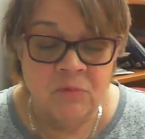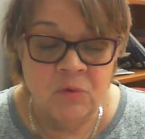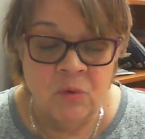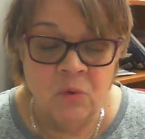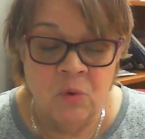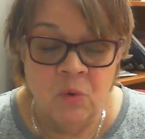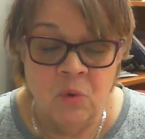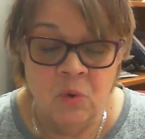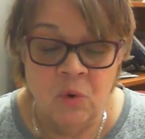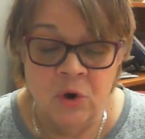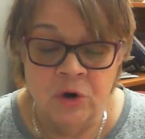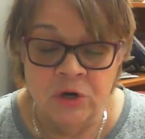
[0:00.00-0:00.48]

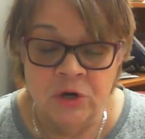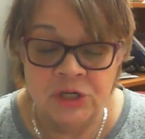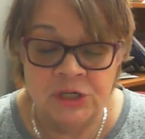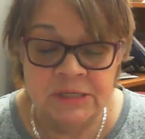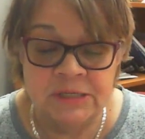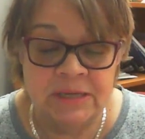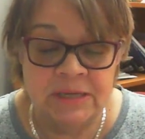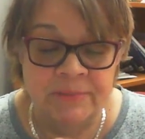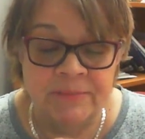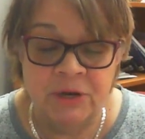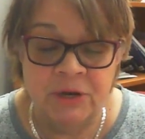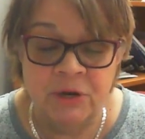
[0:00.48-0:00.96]
Or
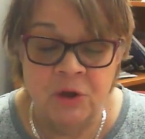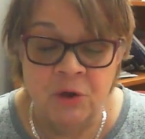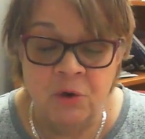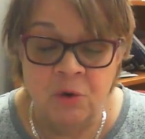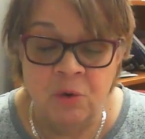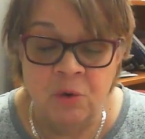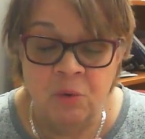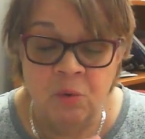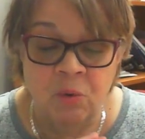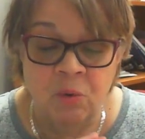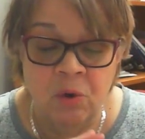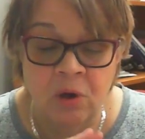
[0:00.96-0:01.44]
just let me
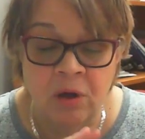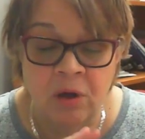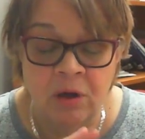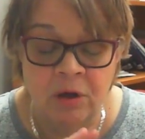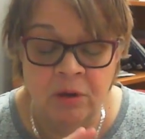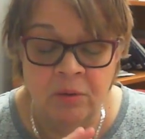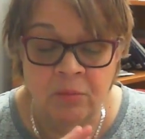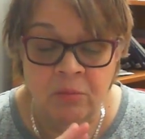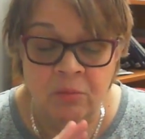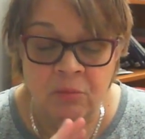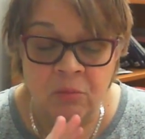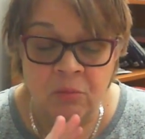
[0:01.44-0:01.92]
know
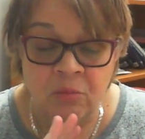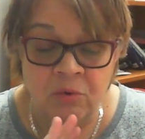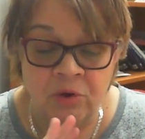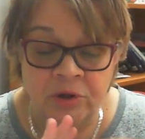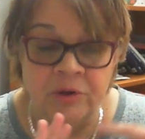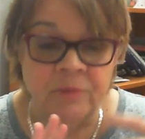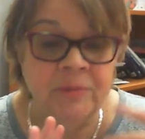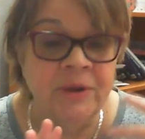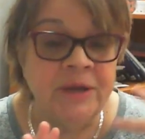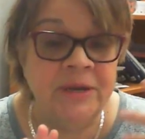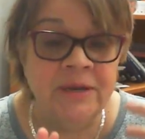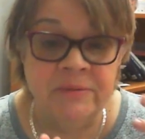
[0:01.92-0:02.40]
what
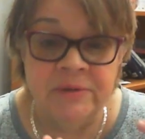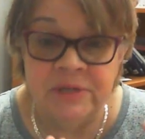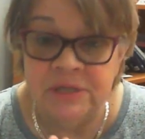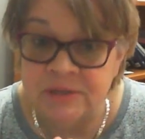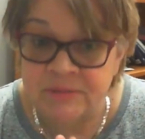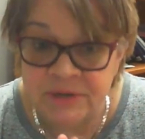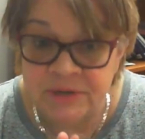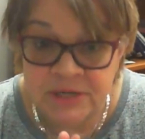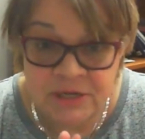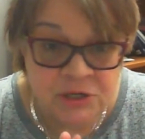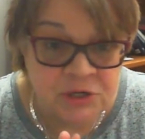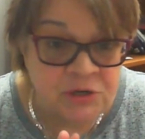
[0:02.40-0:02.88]
you might need
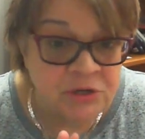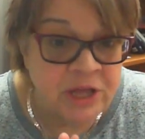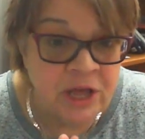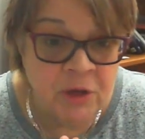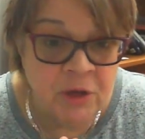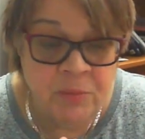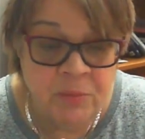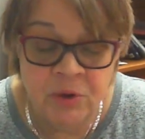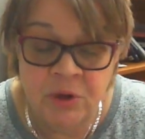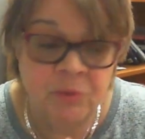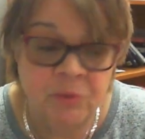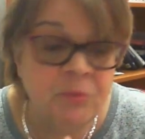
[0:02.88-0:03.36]
some additional
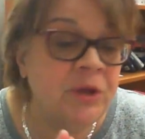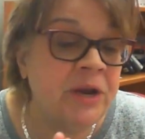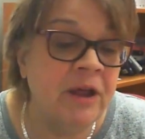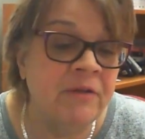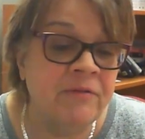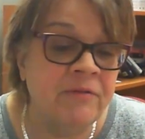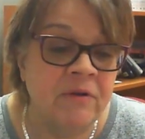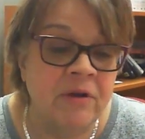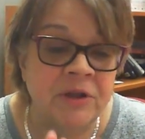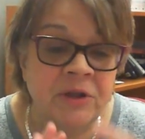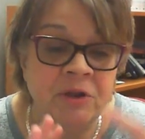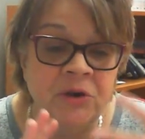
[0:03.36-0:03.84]
help on,
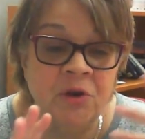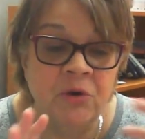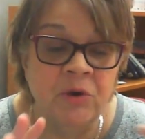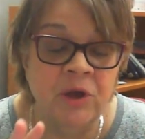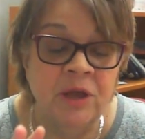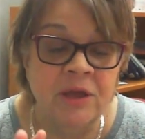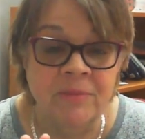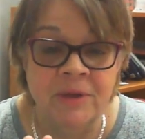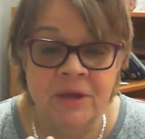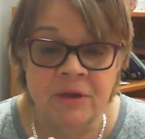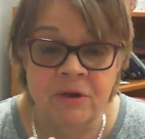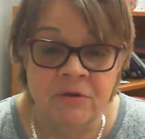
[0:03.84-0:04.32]
whatever. You know
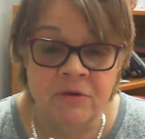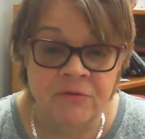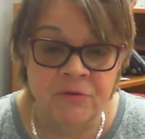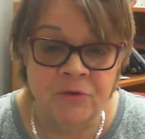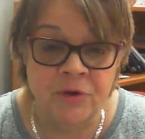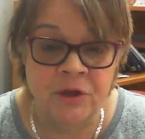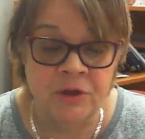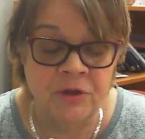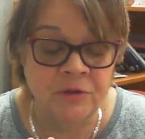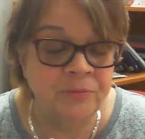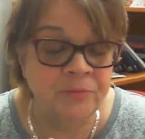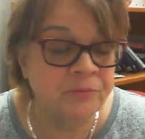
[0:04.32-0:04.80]
I am here for
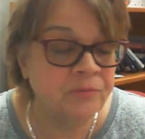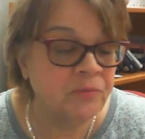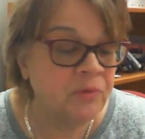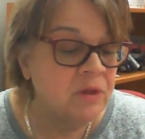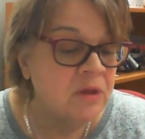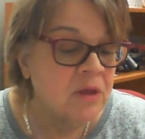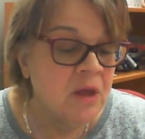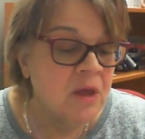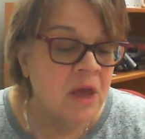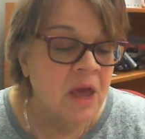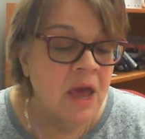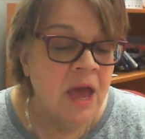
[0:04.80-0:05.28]
you.
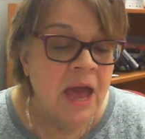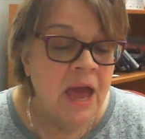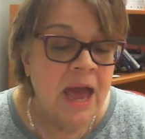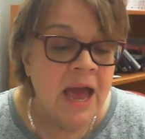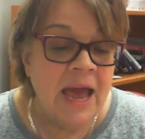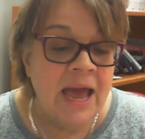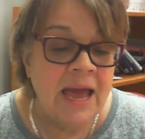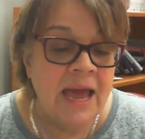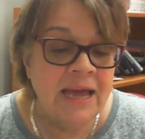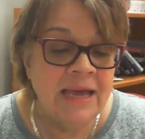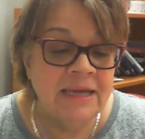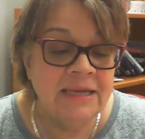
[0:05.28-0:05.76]

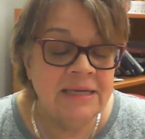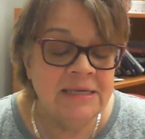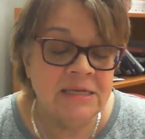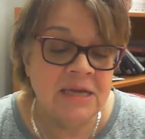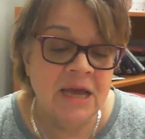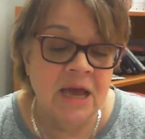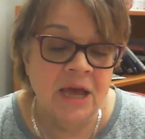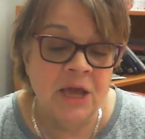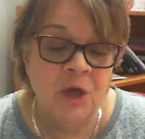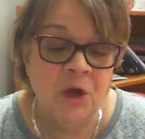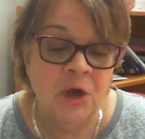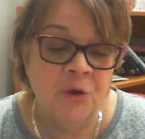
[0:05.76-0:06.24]
And
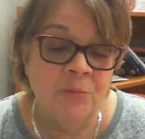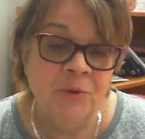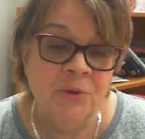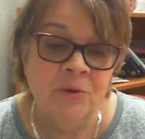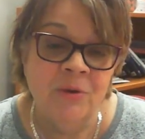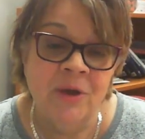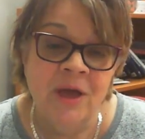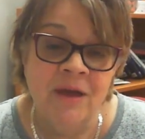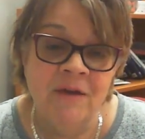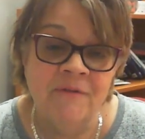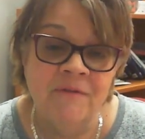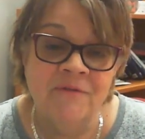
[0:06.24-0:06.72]
I hope you
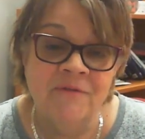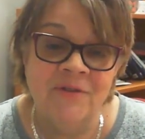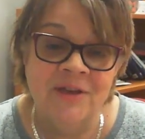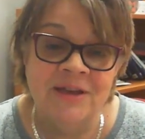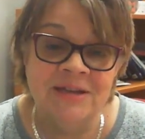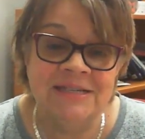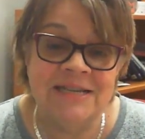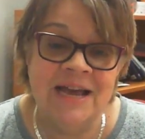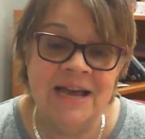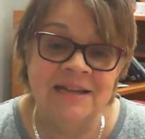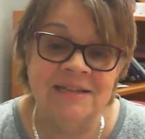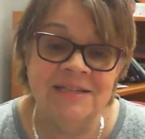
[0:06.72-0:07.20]
have a
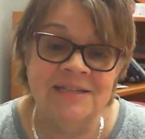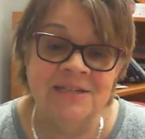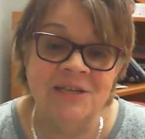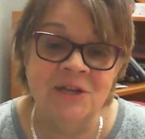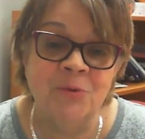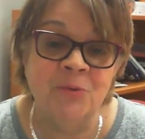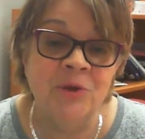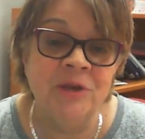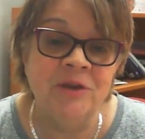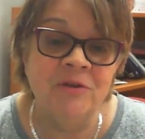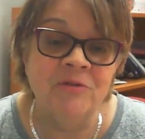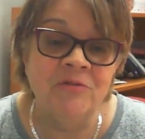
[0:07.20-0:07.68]

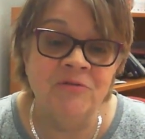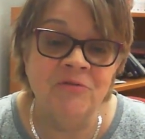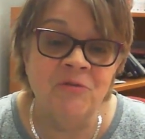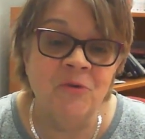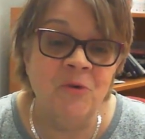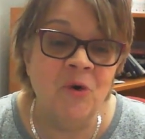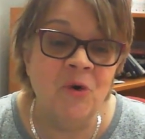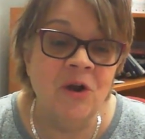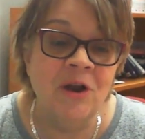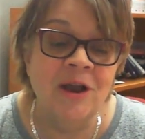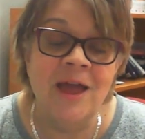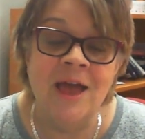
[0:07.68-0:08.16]
fantastic week
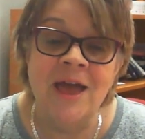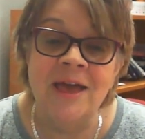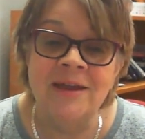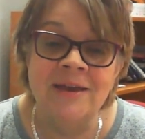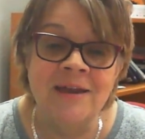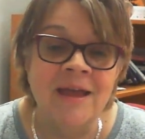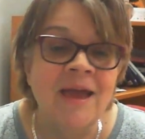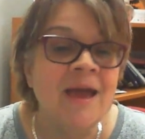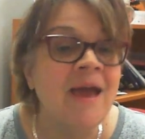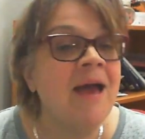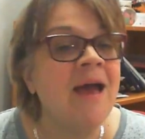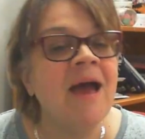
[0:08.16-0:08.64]
4 and
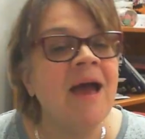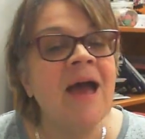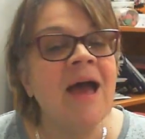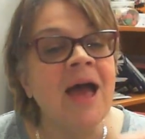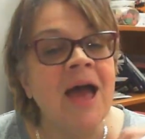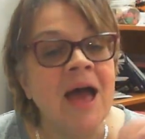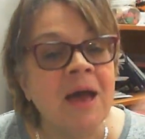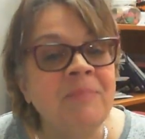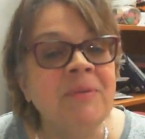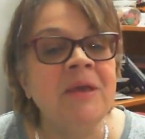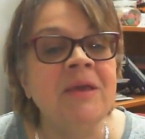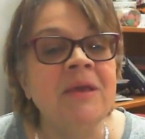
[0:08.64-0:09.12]

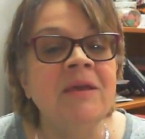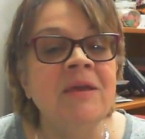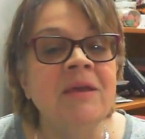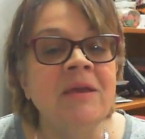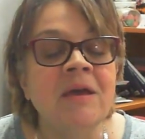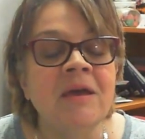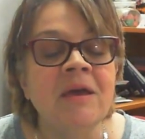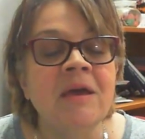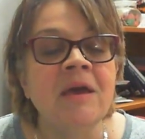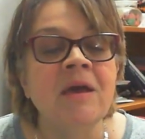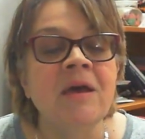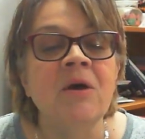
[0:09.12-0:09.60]
happy
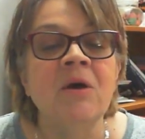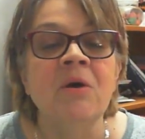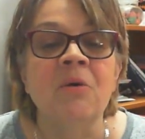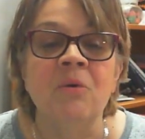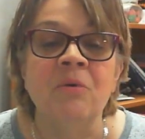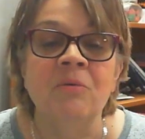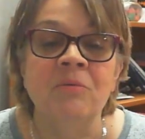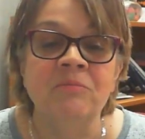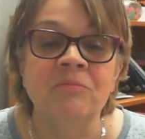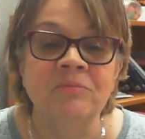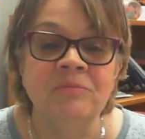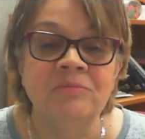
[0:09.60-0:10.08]

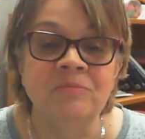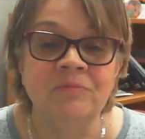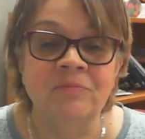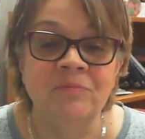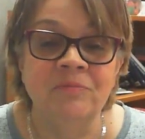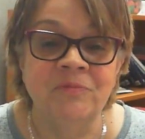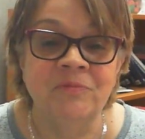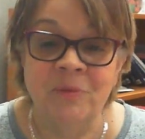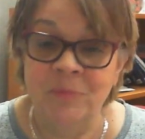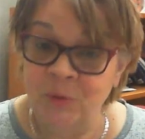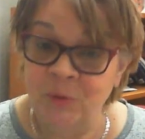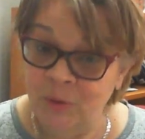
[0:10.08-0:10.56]

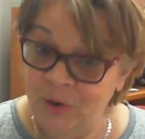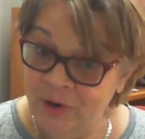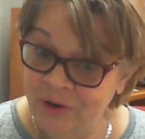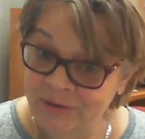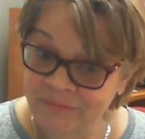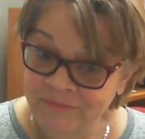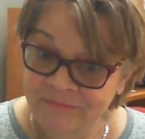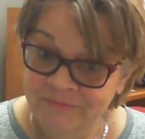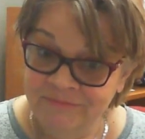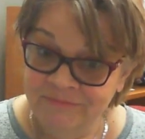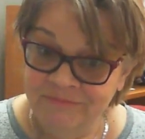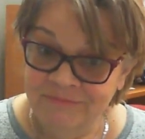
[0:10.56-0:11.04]

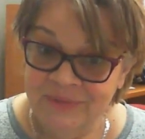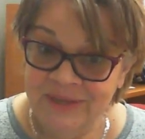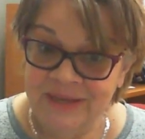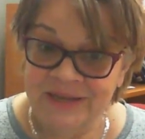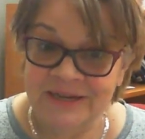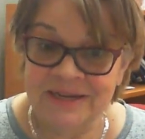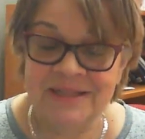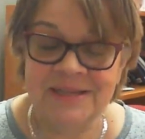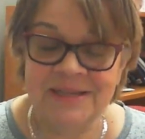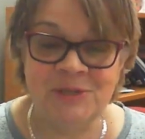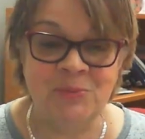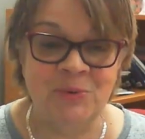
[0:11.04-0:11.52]
February, the
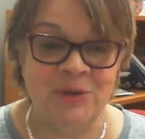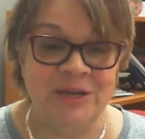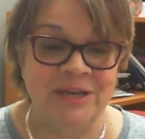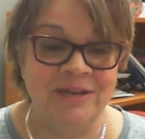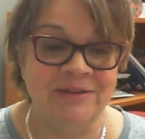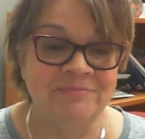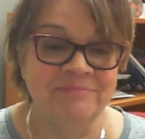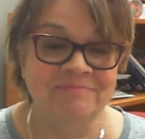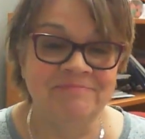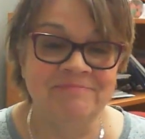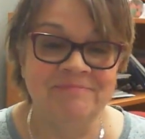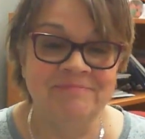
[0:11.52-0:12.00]
end of this
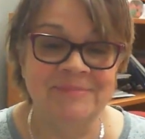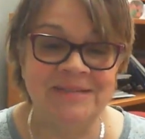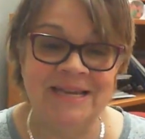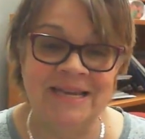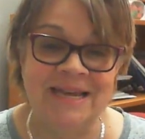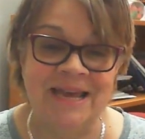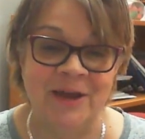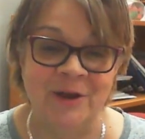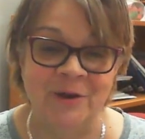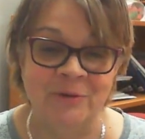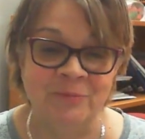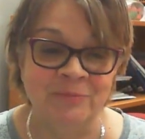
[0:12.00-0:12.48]
week.
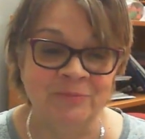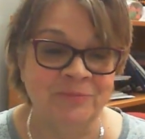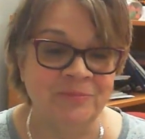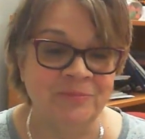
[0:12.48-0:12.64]
Take care.